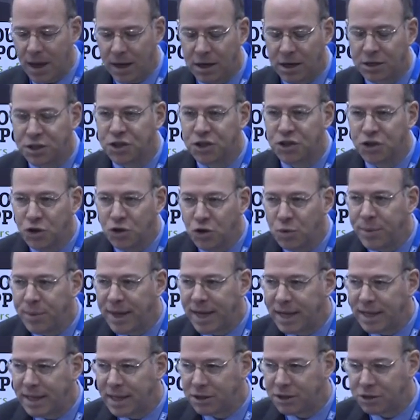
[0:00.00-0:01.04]

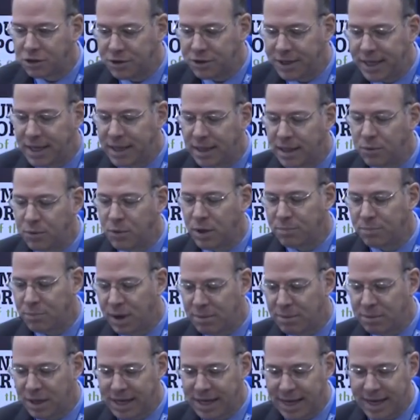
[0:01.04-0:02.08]
Assuming that you're dealing with a
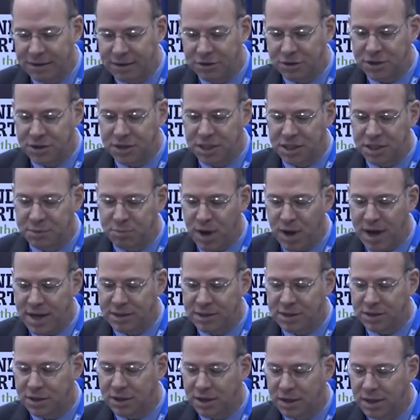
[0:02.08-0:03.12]
public agency
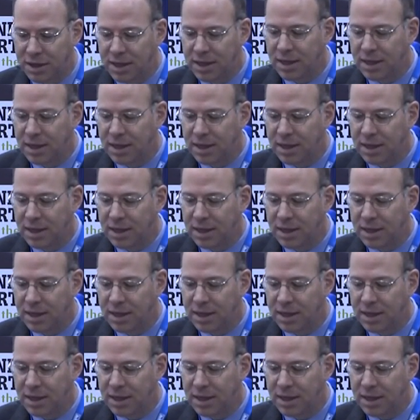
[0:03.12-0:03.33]
sponsor,